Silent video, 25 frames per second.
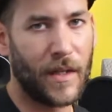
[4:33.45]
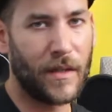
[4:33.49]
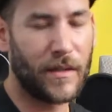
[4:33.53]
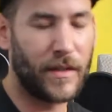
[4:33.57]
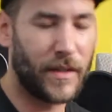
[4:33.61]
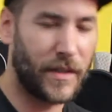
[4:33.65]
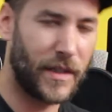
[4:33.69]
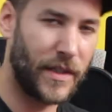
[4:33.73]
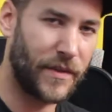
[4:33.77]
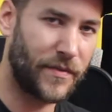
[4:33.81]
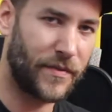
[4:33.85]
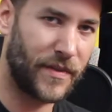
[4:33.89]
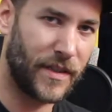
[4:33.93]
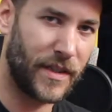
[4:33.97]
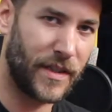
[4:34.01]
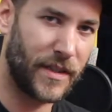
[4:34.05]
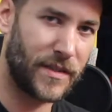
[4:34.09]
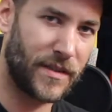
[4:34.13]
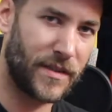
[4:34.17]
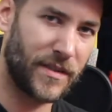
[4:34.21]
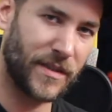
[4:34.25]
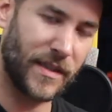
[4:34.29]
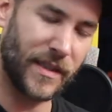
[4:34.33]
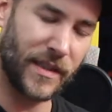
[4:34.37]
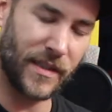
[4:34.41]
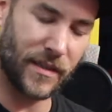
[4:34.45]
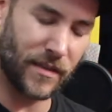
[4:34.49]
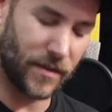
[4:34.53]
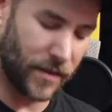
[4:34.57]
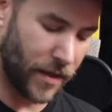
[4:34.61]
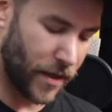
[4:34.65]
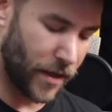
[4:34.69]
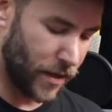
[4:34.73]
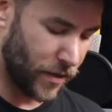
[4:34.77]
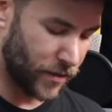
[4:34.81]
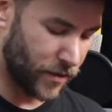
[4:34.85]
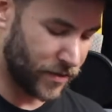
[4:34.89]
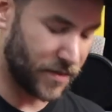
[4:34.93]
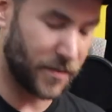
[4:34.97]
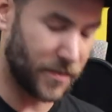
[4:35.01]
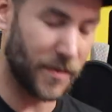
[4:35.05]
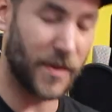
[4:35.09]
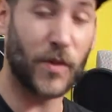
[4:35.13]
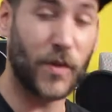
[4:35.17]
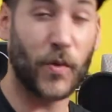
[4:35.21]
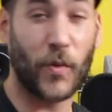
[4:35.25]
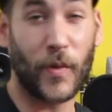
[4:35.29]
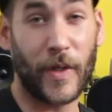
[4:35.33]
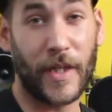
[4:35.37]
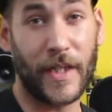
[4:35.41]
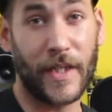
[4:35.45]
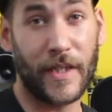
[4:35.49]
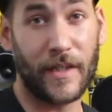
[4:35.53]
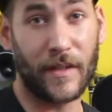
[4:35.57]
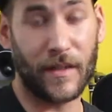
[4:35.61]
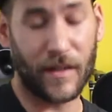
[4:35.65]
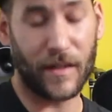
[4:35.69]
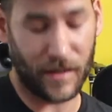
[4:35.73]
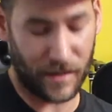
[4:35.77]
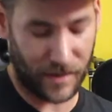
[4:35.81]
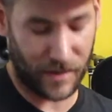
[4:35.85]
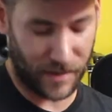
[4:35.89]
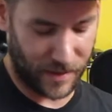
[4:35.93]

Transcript: The difference in tones between